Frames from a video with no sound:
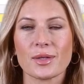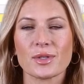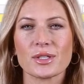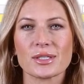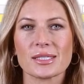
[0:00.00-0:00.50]
We
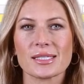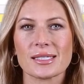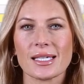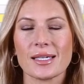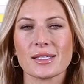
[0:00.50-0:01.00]
would use the
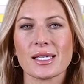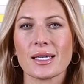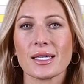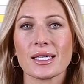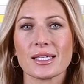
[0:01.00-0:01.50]
same
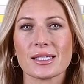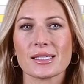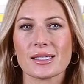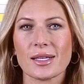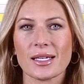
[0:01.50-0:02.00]
technique
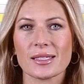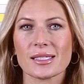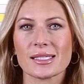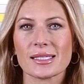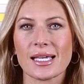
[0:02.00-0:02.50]
to select
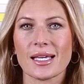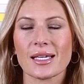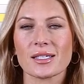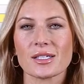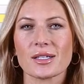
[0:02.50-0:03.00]
the
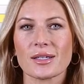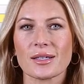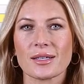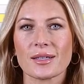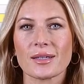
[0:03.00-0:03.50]
second
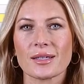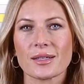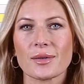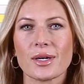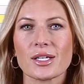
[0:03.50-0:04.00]

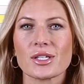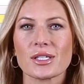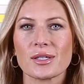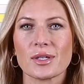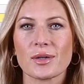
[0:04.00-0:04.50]

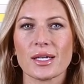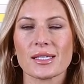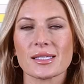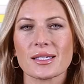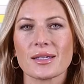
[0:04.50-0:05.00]
question in the
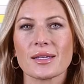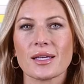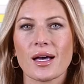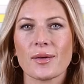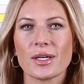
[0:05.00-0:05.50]
quiz.
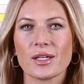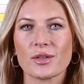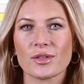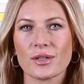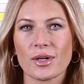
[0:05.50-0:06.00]
Copy it
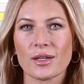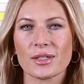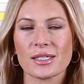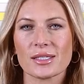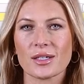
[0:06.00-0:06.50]
over along
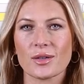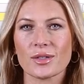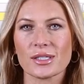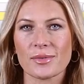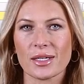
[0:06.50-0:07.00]
with its
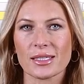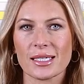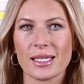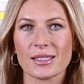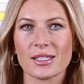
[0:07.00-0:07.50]

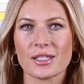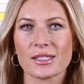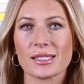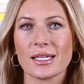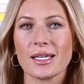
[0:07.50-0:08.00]
corresponding
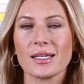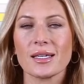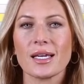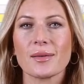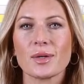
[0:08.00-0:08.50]
answers.
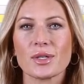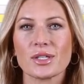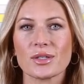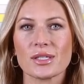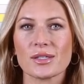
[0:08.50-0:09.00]
And we would
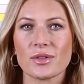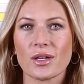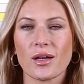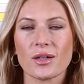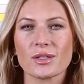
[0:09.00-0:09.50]
do this
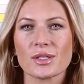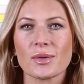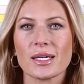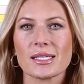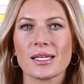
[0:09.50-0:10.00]
for all
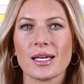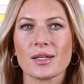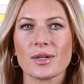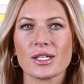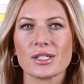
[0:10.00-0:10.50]

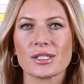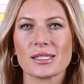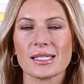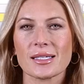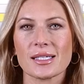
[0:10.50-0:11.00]
29
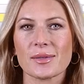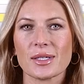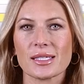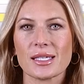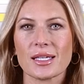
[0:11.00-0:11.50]
questions in this
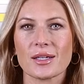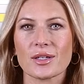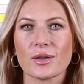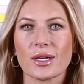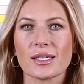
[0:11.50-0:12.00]

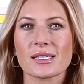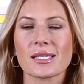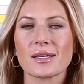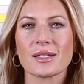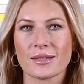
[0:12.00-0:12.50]
particular quiz.